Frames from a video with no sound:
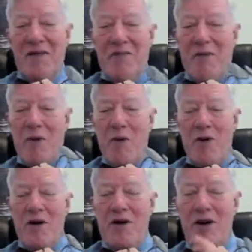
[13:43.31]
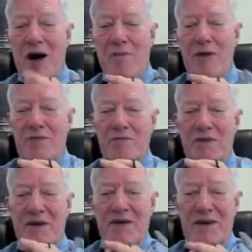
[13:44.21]
what we wanted to accomplish
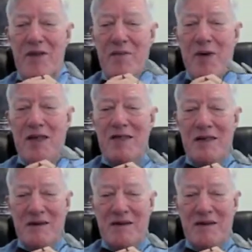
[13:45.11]
in the project.